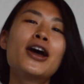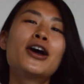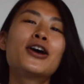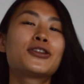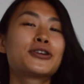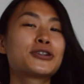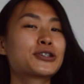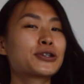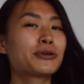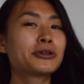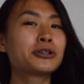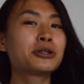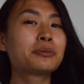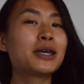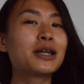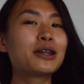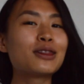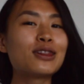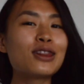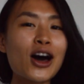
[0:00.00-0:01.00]
There's going to be
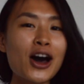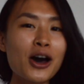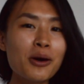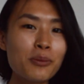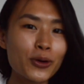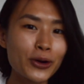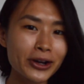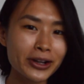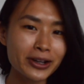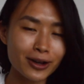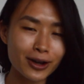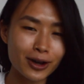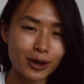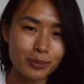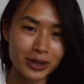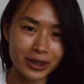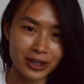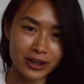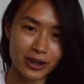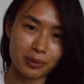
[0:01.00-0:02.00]
a lot more to come
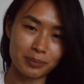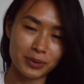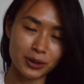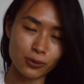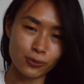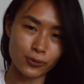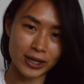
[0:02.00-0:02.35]
in the coming